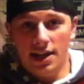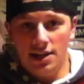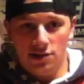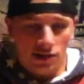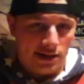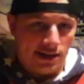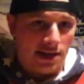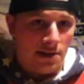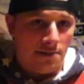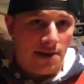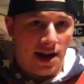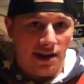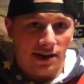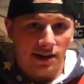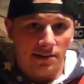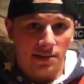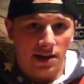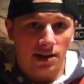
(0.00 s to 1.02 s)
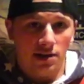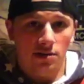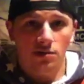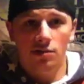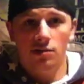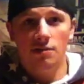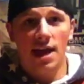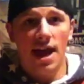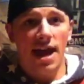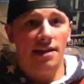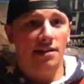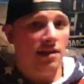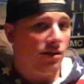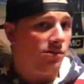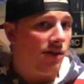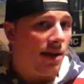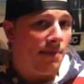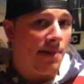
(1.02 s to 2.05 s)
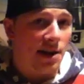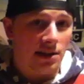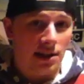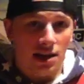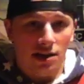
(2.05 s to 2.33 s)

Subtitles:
It's just an embarrassment. You do that, then you get